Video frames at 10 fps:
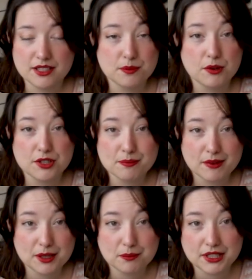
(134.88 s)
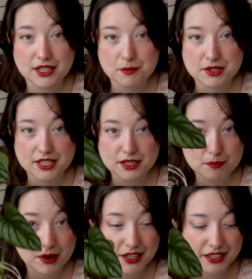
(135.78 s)
this person might be
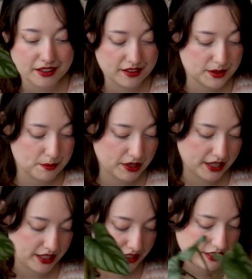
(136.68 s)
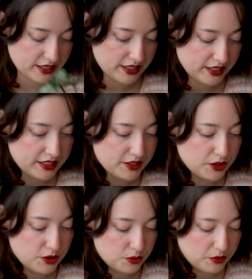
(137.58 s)
upset buying this plant and it
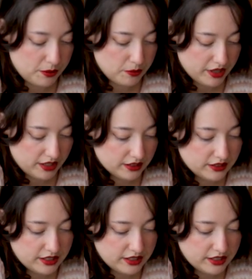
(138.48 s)
not doing well.